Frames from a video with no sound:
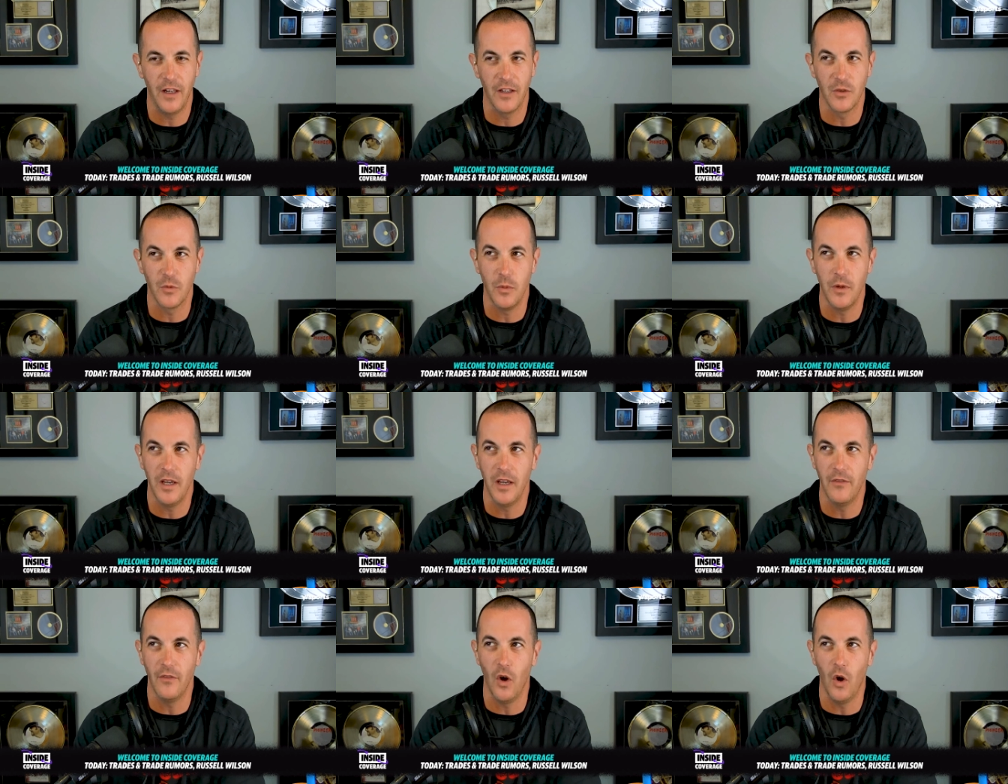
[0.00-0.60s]
L as
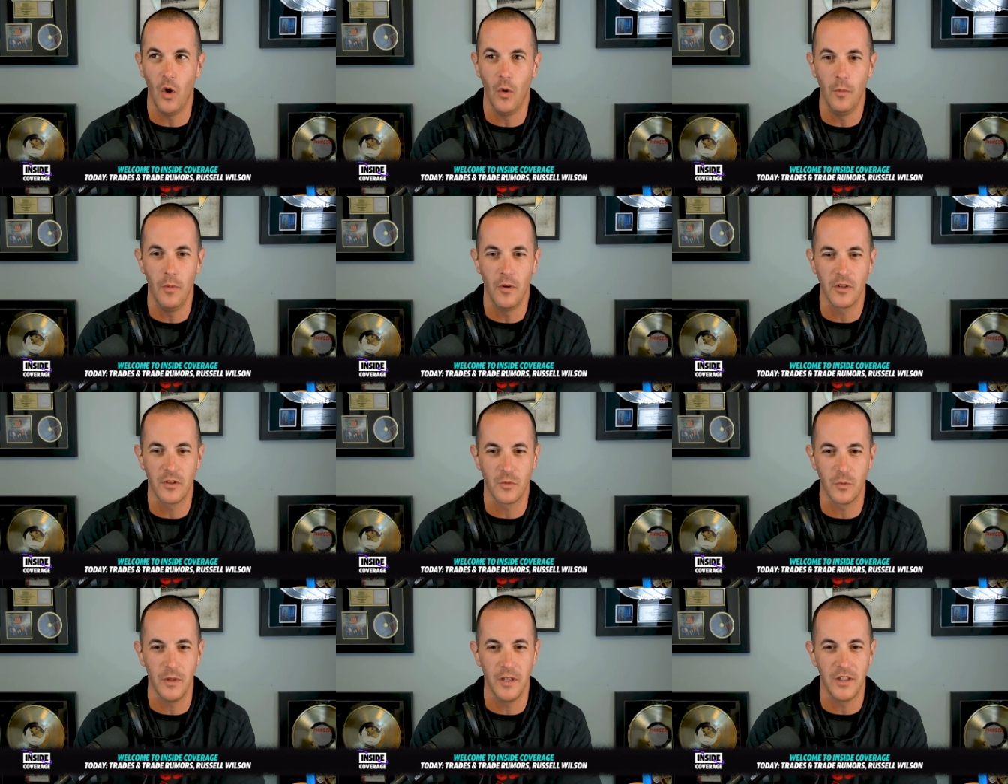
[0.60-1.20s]
we have
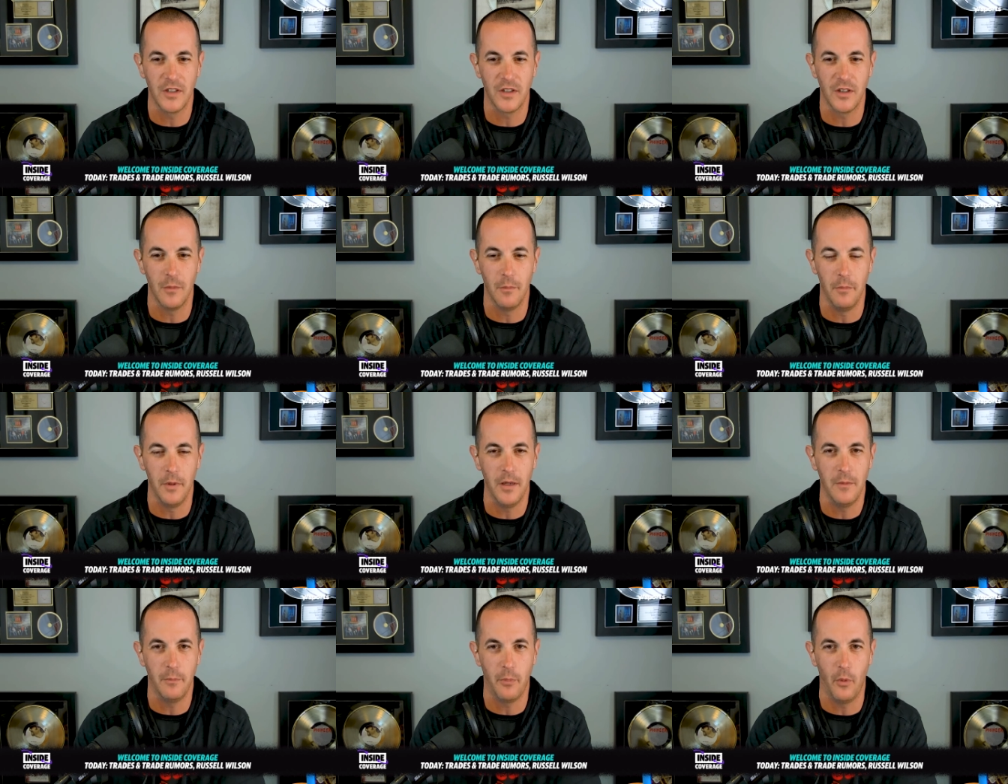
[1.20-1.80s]
almost reached the
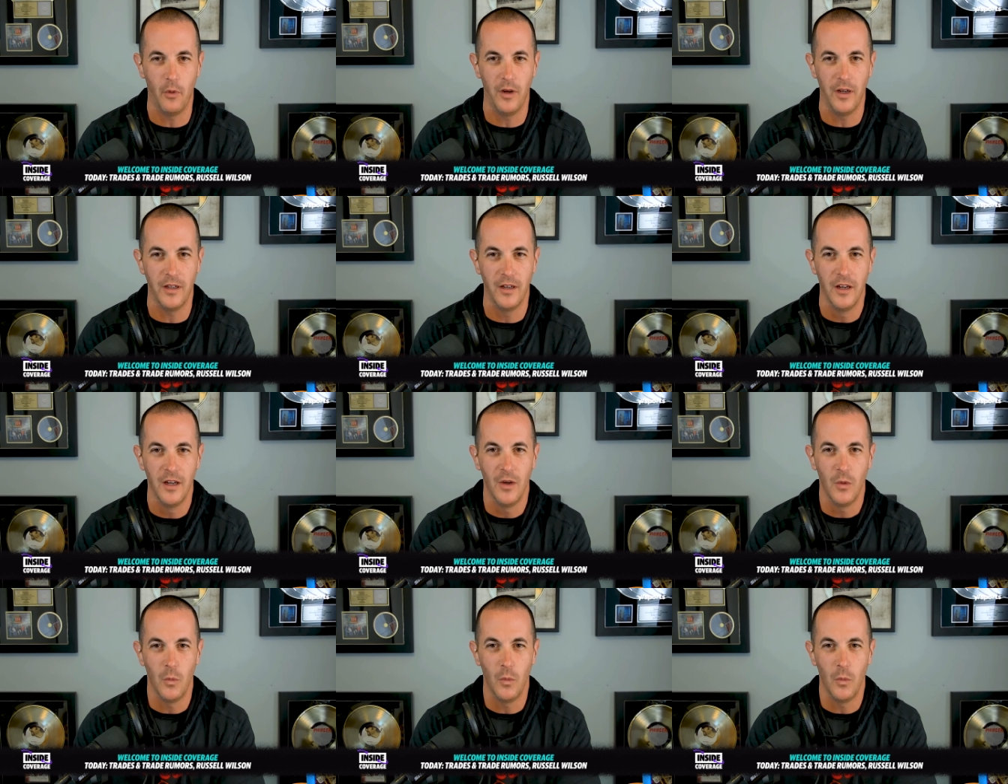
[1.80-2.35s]
midpoint.